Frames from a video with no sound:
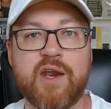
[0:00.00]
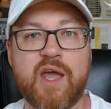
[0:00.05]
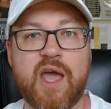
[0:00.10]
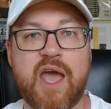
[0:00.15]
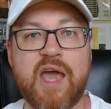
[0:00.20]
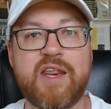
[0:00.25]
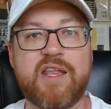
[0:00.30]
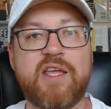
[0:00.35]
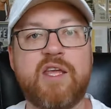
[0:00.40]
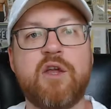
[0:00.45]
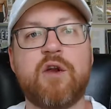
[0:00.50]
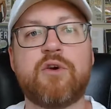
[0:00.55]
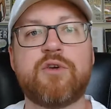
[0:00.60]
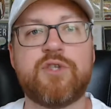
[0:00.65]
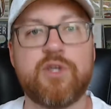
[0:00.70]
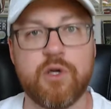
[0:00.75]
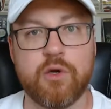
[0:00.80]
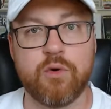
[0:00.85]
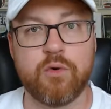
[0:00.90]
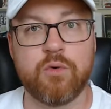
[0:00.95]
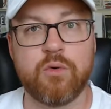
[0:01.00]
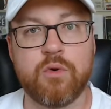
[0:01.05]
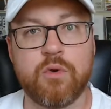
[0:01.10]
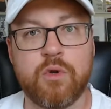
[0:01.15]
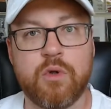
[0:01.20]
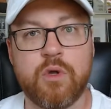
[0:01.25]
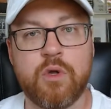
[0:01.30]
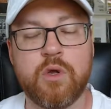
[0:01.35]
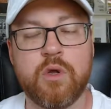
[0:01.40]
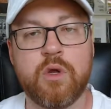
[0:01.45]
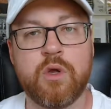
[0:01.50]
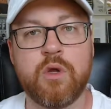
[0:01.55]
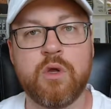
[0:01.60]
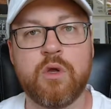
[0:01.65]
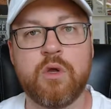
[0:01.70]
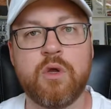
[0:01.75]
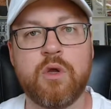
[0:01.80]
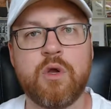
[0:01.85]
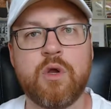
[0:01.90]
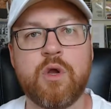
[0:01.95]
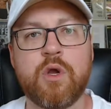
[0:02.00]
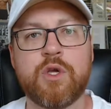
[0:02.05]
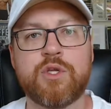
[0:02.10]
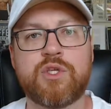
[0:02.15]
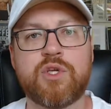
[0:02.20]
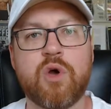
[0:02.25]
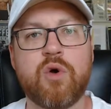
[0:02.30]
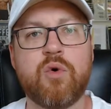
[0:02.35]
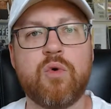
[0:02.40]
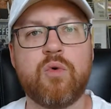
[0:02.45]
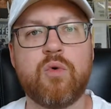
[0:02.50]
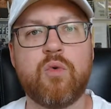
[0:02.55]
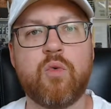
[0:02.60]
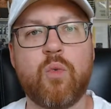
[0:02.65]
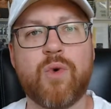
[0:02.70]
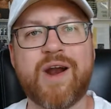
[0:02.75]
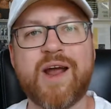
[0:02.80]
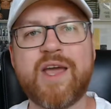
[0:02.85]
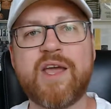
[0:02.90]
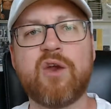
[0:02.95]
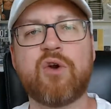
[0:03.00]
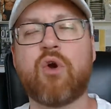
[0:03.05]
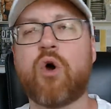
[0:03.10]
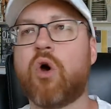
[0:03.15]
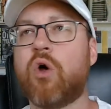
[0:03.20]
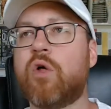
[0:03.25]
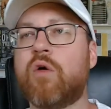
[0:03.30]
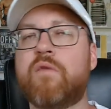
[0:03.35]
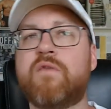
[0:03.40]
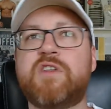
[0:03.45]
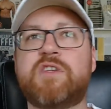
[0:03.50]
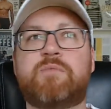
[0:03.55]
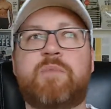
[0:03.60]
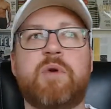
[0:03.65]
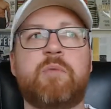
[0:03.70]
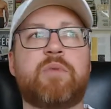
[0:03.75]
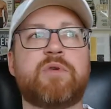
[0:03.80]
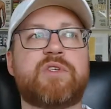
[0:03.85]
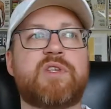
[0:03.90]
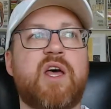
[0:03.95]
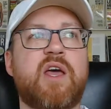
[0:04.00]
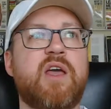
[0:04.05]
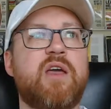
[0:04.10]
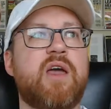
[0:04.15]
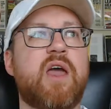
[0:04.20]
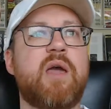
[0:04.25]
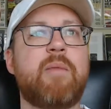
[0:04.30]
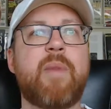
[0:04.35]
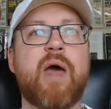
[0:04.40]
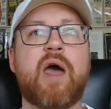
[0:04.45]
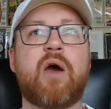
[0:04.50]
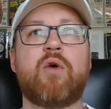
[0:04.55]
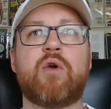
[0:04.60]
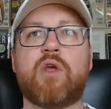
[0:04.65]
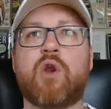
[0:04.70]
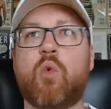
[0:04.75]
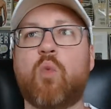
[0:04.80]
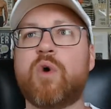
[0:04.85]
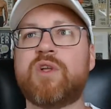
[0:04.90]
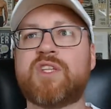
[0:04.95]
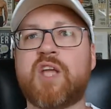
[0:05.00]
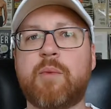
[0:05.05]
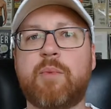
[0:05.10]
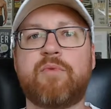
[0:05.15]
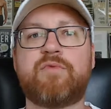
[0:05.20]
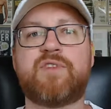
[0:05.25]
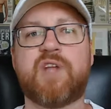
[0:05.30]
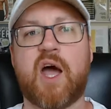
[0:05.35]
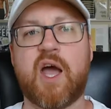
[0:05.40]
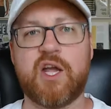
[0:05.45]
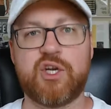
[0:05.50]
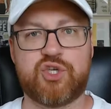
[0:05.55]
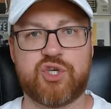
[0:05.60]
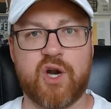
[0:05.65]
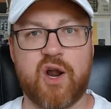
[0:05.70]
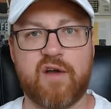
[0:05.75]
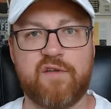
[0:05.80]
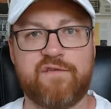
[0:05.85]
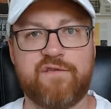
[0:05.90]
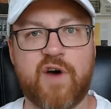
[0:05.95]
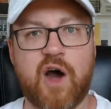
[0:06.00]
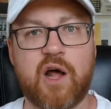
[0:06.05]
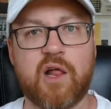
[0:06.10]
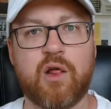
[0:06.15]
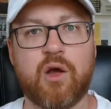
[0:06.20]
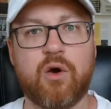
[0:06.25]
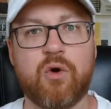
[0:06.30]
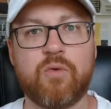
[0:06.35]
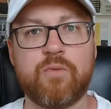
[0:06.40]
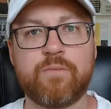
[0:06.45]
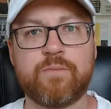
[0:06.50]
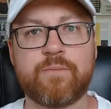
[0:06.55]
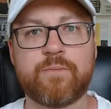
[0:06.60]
adhere to. So when I hear all of these people say, hey, Matt, what type of diet should I follow